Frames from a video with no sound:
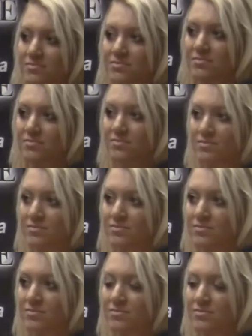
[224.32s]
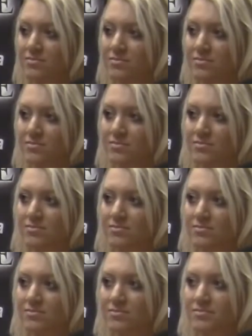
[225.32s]

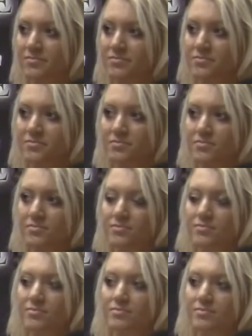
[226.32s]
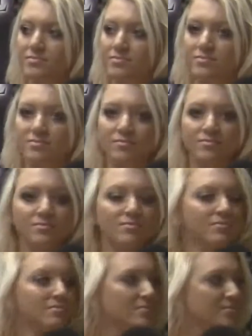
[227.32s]

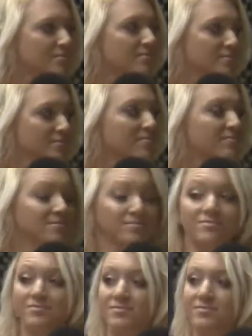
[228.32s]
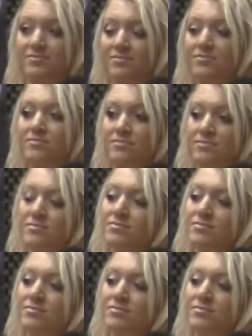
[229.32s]
No words are spoken by the person on screen.